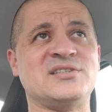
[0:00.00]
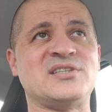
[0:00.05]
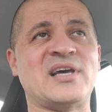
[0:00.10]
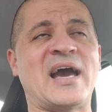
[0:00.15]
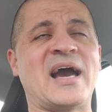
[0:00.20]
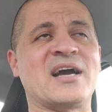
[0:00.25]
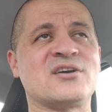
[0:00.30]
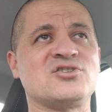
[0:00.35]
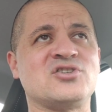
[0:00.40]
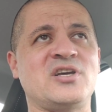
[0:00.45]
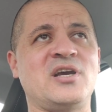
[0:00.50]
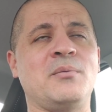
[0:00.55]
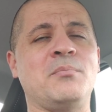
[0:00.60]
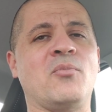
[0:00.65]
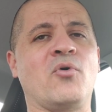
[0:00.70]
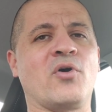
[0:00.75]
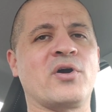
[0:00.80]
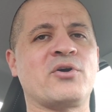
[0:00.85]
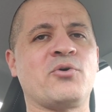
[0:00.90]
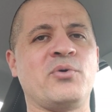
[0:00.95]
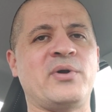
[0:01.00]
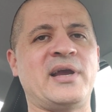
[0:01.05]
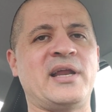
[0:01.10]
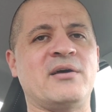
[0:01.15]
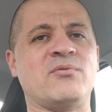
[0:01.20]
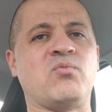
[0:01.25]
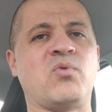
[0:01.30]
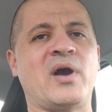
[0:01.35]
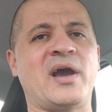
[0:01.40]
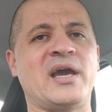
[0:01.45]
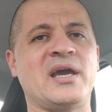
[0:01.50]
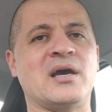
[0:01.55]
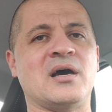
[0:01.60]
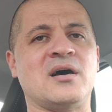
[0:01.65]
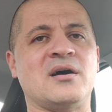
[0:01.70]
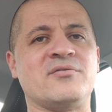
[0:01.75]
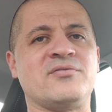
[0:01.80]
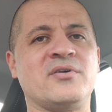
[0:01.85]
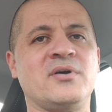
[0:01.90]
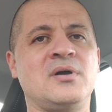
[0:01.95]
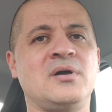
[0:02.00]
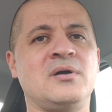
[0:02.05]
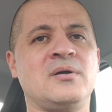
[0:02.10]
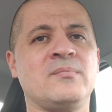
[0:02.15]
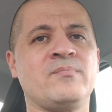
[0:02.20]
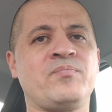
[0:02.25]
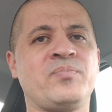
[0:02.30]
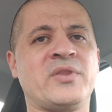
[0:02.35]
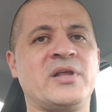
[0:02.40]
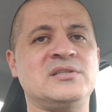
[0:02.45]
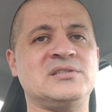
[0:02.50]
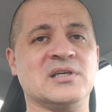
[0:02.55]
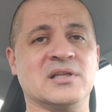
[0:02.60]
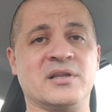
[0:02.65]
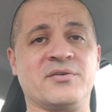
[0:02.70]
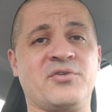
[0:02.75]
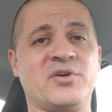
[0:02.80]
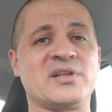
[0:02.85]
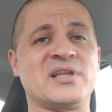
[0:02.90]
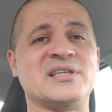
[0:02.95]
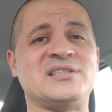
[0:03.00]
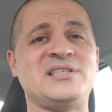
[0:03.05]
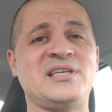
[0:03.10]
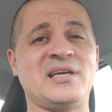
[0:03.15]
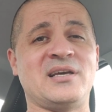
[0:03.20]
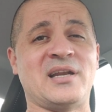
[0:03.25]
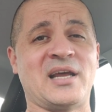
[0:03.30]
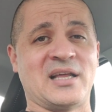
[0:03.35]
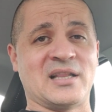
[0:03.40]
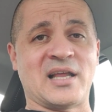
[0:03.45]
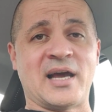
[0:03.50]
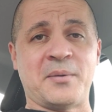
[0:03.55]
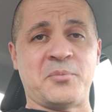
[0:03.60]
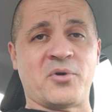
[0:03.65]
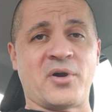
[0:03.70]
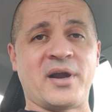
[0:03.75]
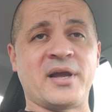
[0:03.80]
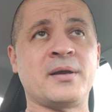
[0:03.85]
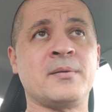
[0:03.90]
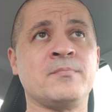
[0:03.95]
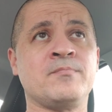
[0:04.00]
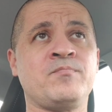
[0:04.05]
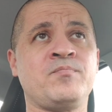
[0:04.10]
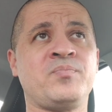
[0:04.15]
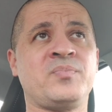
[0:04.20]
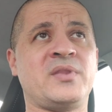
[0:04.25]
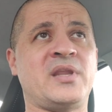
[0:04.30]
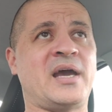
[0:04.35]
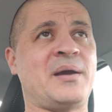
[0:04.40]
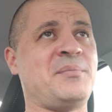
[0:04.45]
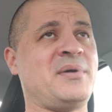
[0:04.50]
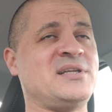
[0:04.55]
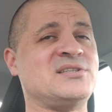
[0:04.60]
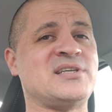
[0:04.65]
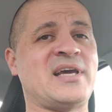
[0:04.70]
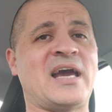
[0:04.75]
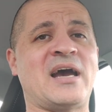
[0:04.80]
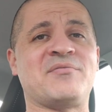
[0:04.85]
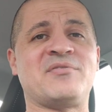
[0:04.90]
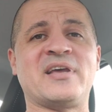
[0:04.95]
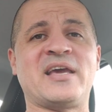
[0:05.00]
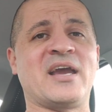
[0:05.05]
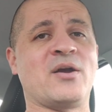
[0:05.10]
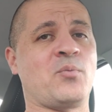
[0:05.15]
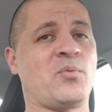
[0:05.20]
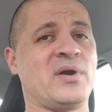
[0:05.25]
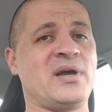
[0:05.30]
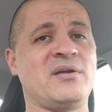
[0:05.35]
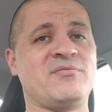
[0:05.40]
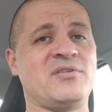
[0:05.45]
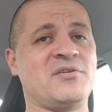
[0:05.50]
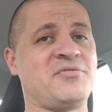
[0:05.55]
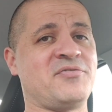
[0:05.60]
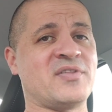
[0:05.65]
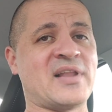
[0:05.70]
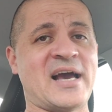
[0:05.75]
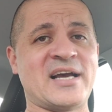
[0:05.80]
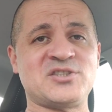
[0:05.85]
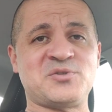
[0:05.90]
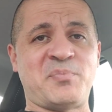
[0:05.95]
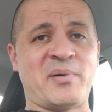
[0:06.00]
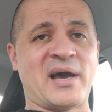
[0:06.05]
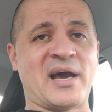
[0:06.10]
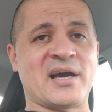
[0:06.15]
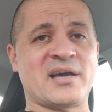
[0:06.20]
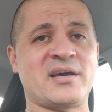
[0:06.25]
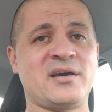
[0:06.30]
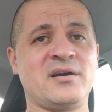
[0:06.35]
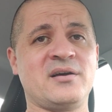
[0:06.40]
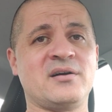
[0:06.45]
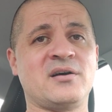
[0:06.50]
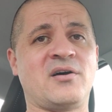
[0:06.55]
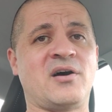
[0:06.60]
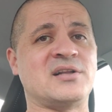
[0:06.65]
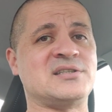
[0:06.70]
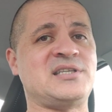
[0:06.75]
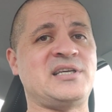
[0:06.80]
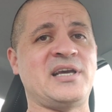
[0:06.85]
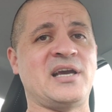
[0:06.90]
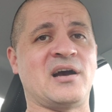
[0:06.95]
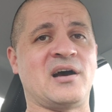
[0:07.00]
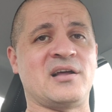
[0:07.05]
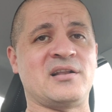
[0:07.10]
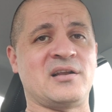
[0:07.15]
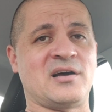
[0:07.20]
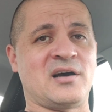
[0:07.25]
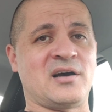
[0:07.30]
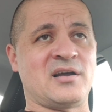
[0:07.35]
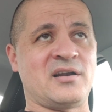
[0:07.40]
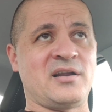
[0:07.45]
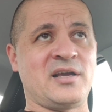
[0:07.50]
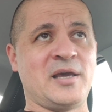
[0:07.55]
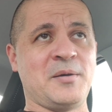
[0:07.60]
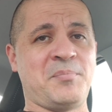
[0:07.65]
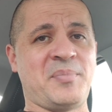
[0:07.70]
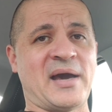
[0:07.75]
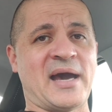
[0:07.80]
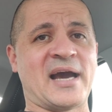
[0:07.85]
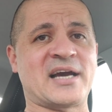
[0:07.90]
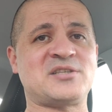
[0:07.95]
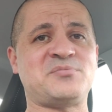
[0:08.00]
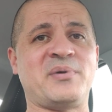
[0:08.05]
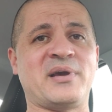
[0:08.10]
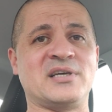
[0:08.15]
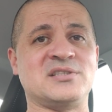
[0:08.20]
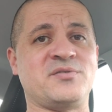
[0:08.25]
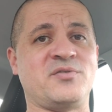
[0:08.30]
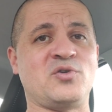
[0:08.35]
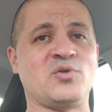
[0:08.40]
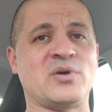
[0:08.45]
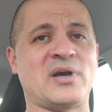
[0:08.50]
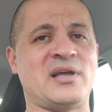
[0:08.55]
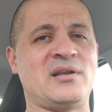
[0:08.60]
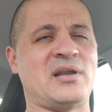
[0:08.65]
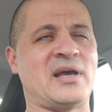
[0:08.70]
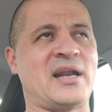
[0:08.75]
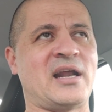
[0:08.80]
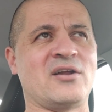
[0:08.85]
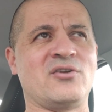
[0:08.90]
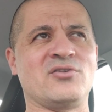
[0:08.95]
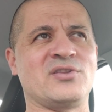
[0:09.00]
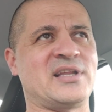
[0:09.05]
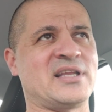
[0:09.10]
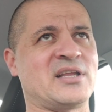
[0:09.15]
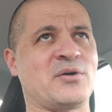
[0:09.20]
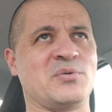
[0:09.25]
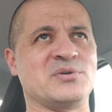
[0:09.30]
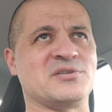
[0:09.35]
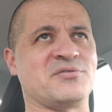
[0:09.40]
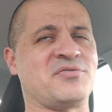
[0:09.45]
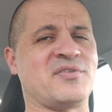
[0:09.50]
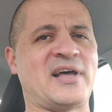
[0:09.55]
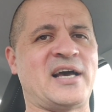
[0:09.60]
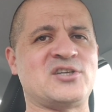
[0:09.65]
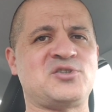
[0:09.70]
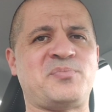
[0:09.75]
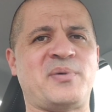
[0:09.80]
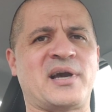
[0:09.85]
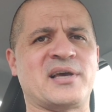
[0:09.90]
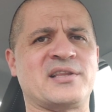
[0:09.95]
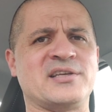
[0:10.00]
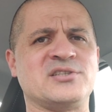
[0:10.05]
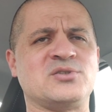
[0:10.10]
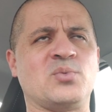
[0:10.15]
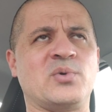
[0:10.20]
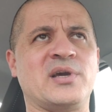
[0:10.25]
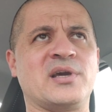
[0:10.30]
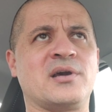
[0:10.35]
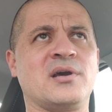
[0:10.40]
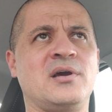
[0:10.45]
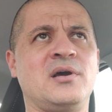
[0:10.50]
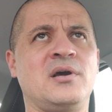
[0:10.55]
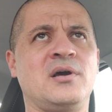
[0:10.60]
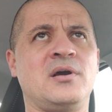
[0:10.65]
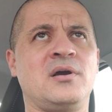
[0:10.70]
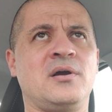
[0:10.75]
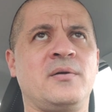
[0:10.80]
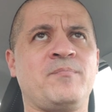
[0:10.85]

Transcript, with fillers: is actually a more creative way of delivering the TNA library. That means they have to get rid of the flashback on T on on Impact because if you and, and I don't think there was a flashback this week,